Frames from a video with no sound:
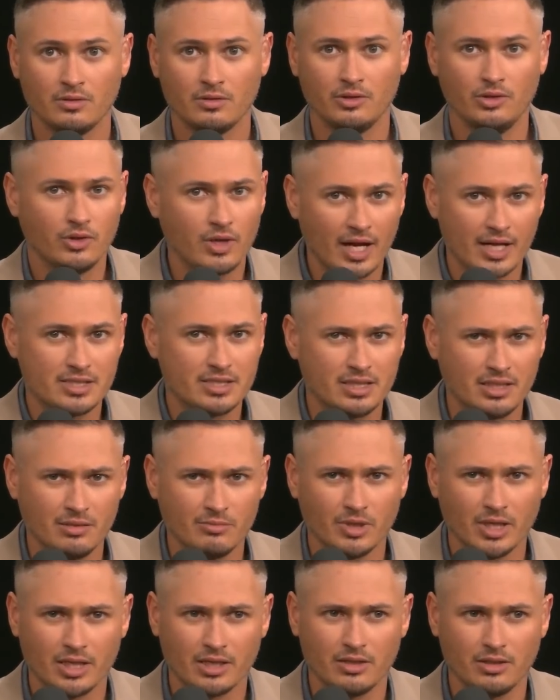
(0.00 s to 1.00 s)
You guys
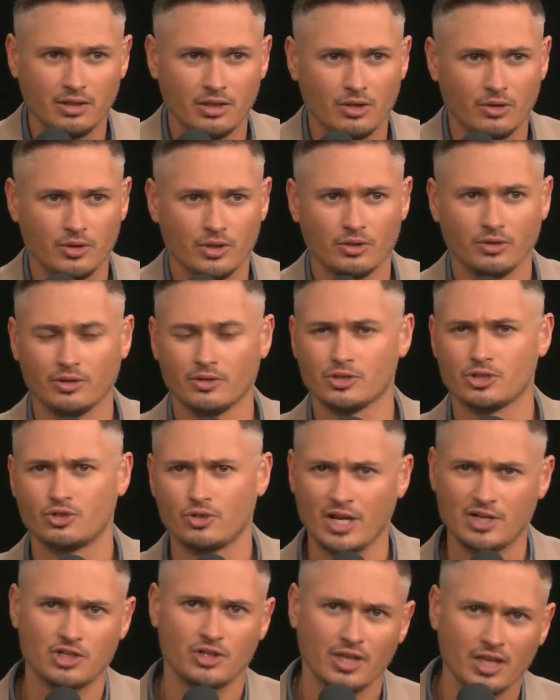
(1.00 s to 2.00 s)
seem like, you know, you're a little
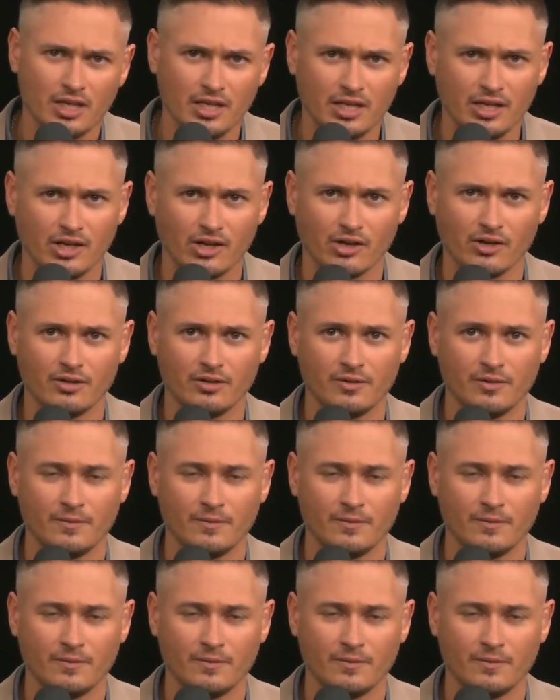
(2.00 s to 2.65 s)
stretched thin here.